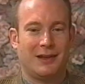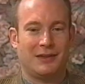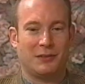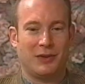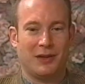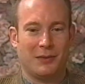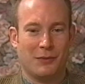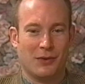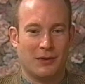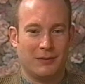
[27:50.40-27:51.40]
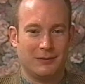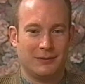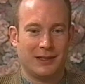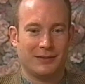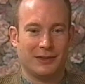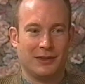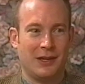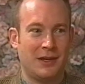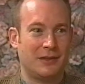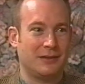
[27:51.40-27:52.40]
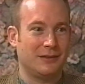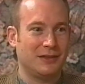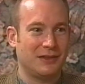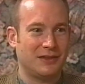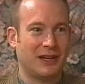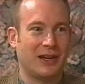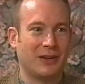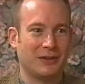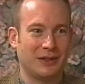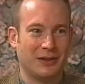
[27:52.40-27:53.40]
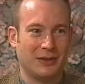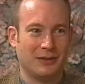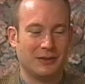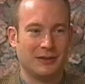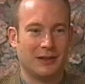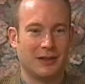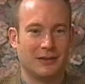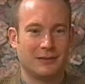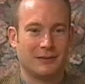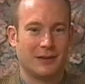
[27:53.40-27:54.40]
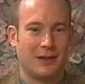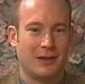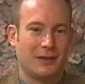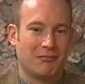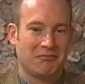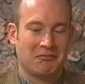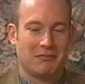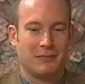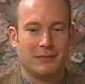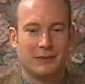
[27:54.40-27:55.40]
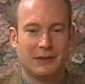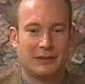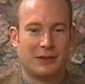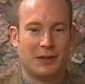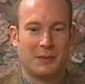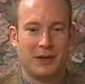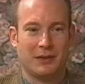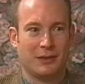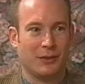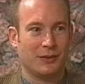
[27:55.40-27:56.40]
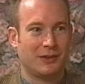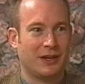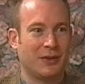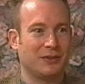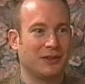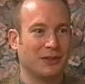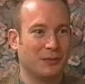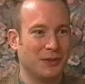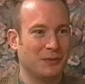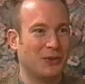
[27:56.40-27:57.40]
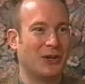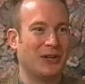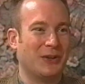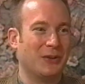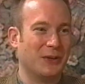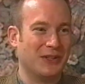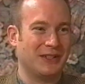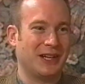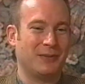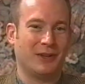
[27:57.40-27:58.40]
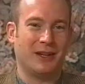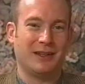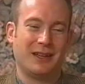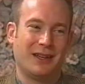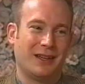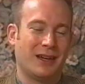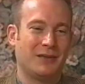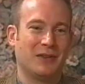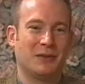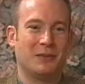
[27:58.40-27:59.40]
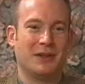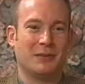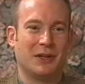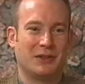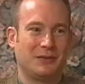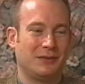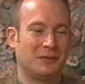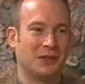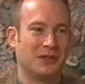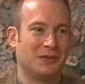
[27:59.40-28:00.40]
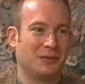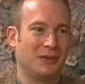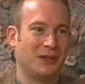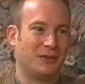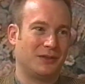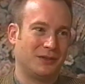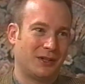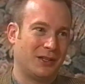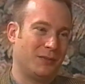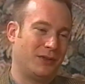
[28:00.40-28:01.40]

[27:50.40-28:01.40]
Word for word: I like to play a more kind of a lean style you know mm-hmm. and uh, just try and make the notes count a little bit more you know the ones uh-huh. that I play I've never been much much of a player for trying to